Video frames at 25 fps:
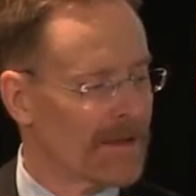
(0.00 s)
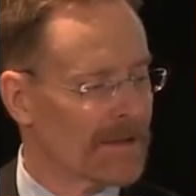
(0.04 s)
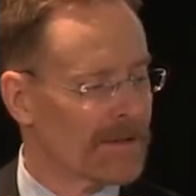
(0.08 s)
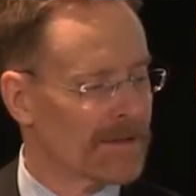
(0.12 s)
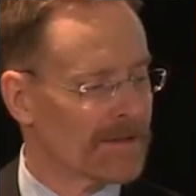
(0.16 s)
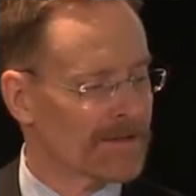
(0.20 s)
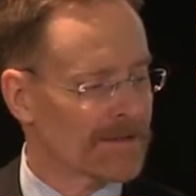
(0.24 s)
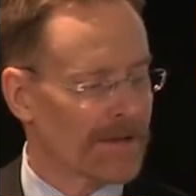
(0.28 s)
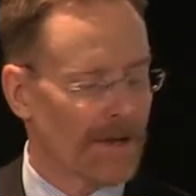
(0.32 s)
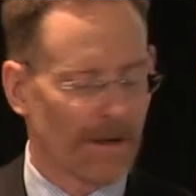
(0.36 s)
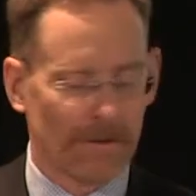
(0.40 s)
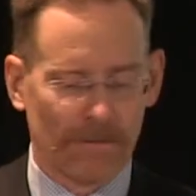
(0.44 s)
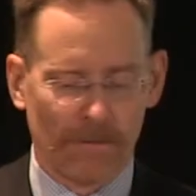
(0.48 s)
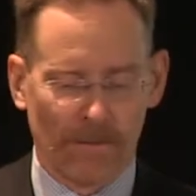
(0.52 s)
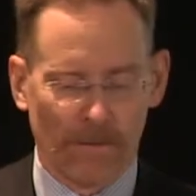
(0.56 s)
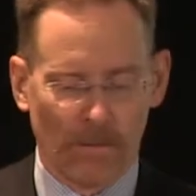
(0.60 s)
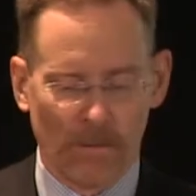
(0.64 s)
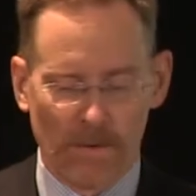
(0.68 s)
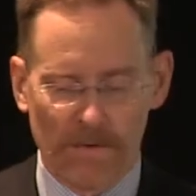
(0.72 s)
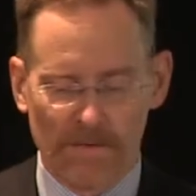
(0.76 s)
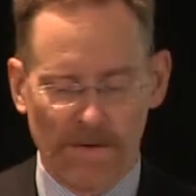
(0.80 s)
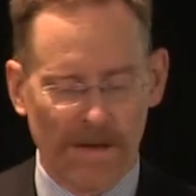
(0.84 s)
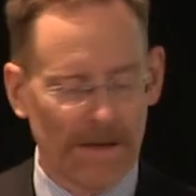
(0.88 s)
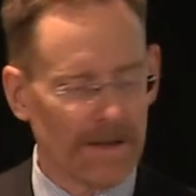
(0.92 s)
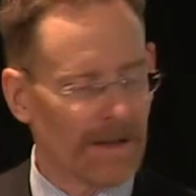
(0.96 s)
So
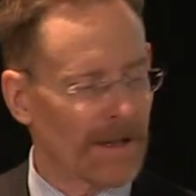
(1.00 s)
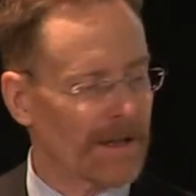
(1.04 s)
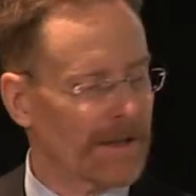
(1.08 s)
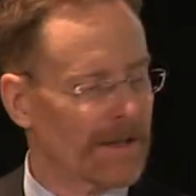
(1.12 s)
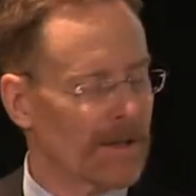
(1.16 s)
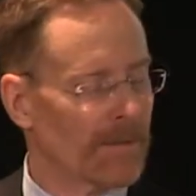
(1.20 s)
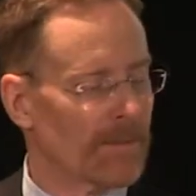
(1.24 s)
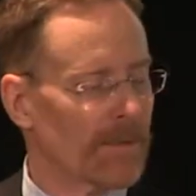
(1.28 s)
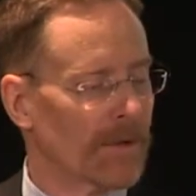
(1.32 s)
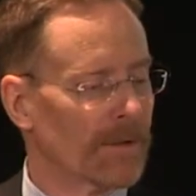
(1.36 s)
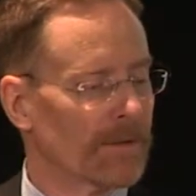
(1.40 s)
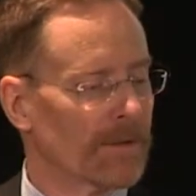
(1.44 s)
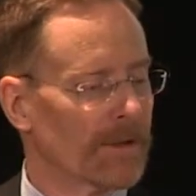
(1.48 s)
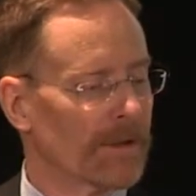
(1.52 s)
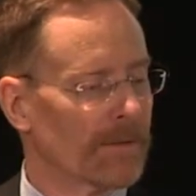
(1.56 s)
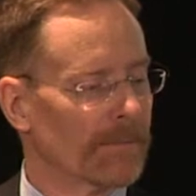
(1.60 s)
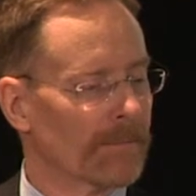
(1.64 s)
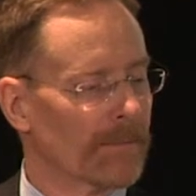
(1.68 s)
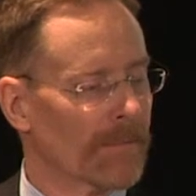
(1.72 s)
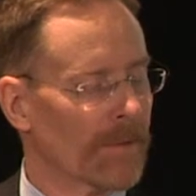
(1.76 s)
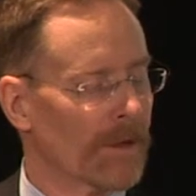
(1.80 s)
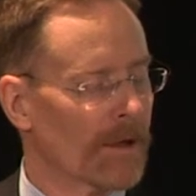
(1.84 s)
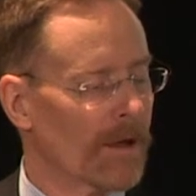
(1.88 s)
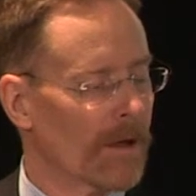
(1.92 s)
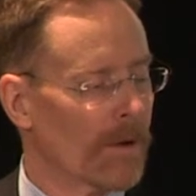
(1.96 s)
we're ventilating the building.
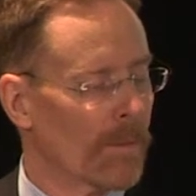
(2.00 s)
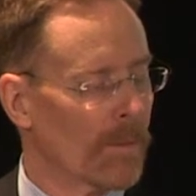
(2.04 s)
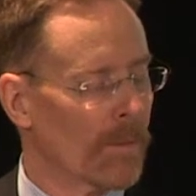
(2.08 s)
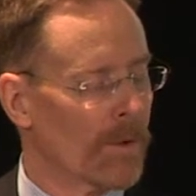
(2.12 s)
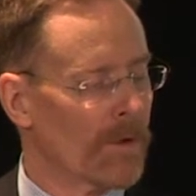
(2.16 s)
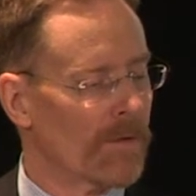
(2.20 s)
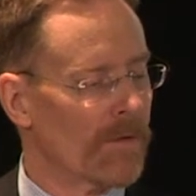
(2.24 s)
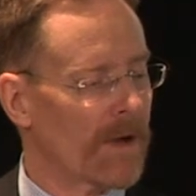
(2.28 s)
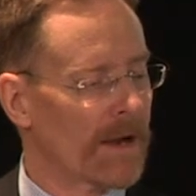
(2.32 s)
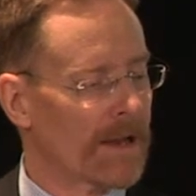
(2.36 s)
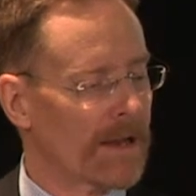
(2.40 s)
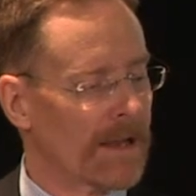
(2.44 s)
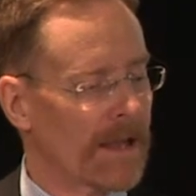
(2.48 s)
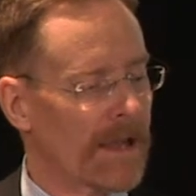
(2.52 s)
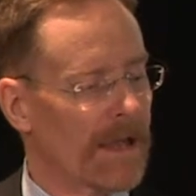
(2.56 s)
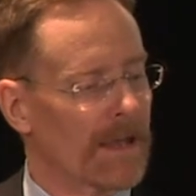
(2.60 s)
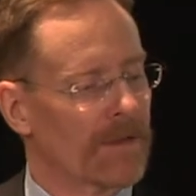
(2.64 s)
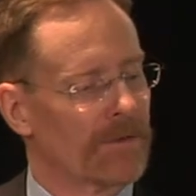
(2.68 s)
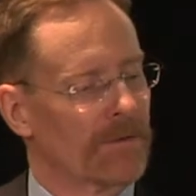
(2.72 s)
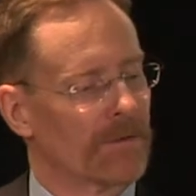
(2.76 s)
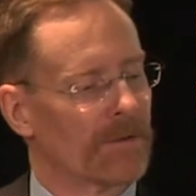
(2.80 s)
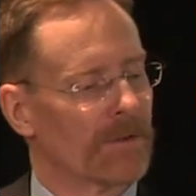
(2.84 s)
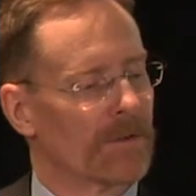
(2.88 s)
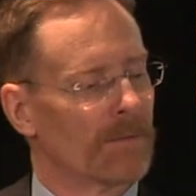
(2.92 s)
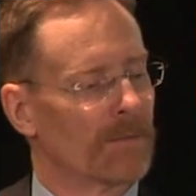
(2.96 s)
We're running air
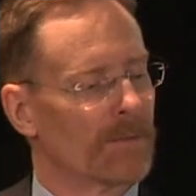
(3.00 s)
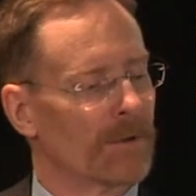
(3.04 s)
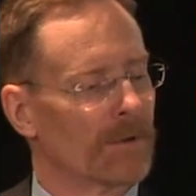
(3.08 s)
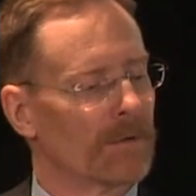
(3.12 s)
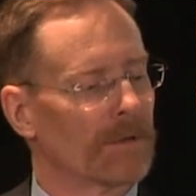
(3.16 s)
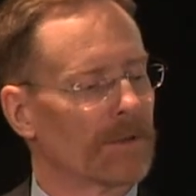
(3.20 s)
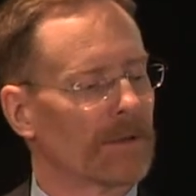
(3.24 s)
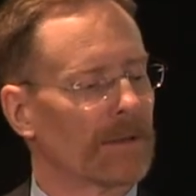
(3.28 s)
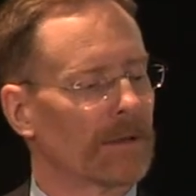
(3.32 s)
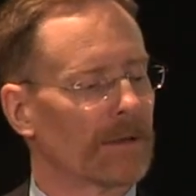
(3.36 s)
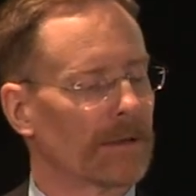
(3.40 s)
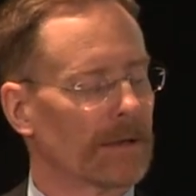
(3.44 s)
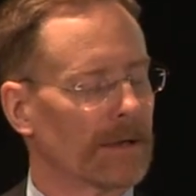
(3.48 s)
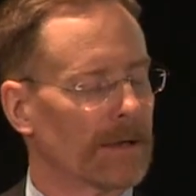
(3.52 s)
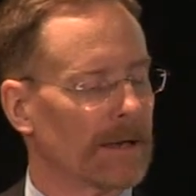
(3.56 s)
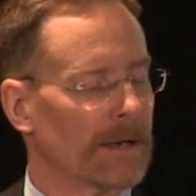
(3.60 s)
through the building,